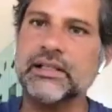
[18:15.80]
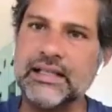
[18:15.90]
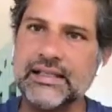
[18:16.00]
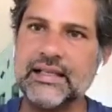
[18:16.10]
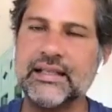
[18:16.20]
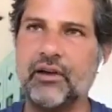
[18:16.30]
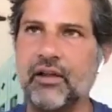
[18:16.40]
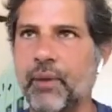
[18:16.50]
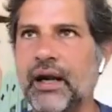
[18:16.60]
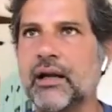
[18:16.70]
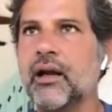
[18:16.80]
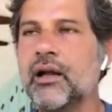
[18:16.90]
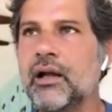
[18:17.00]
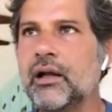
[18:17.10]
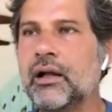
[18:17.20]
the skill sets that they build,
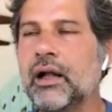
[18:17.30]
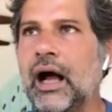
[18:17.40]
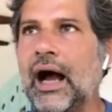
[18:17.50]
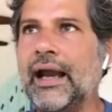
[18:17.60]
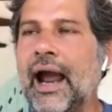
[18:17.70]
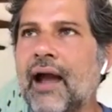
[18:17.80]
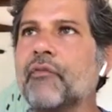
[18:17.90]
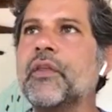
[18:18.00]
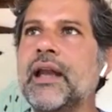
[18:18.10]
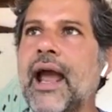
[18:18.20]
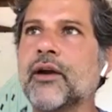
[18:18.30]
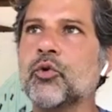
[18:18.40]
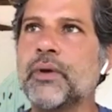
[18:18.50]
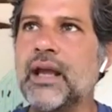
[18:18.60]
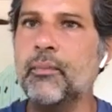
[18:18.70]
I have the knack
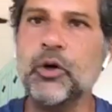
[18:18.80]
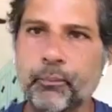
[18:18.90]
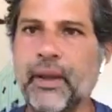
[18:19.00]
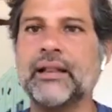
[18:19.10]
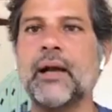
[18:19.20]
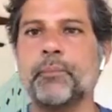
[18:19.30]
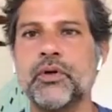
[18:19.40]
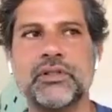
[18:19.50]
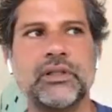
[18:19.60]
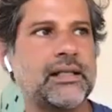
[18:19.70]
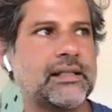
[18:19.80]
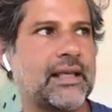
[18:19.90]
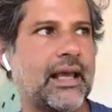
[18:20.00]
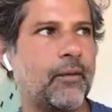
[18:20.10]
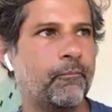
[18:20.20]
to be able to pick that person and
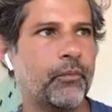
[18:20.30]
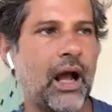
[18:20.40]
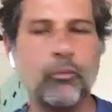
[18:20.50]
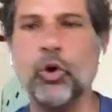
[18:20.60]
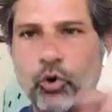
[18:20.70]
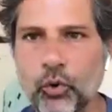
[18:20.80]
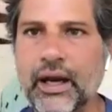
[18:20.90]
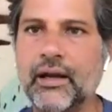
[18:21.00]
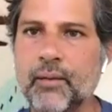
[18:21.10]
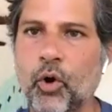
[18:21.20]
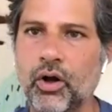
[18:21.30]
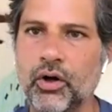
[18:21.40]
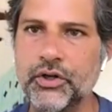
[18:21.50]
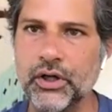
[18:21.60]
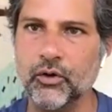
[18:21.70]
say, I'm going to rotate him or
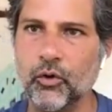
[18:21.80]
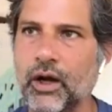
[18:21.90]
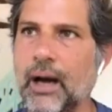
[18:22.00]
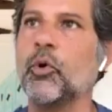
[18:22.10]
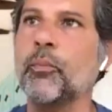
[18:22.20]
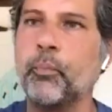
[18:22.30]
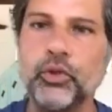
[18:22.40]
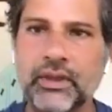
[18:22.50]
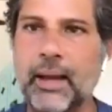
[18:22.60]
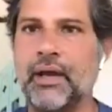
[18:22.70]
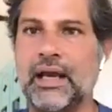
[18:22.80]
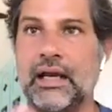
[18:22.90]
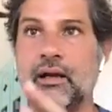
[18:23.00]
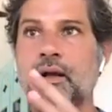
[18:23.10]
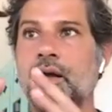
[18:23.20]
her here, or I'm going to put them
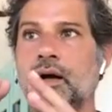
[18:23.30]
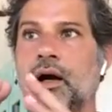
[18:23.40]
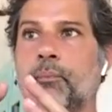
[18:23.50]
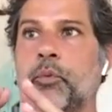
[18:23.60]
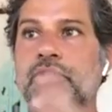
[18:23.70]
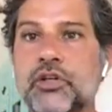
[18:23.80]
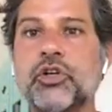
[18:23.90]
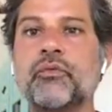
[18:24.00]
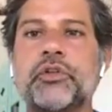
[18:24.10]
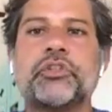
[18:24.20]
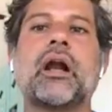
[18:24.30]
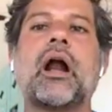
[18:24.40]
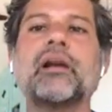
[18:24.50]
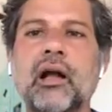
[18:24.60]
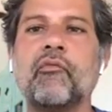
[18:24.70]
in a position which they're
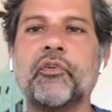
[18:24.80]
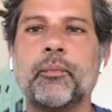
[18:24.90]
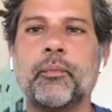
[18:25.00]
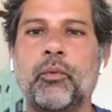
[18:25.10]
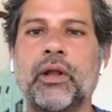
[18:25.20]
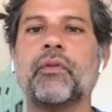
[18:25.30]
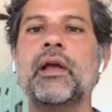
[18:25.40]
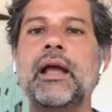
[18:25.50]
uncomfortable with.